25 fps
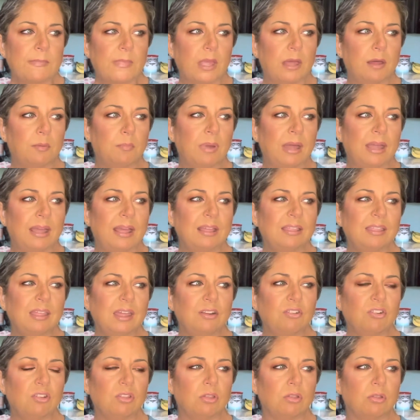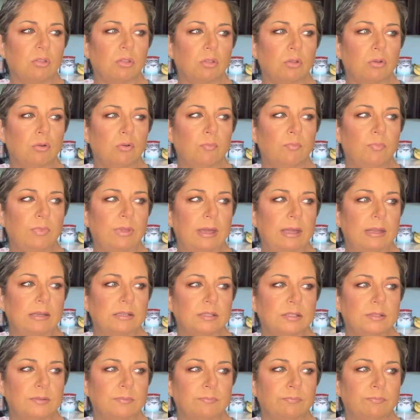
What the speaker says: I guess I just assume that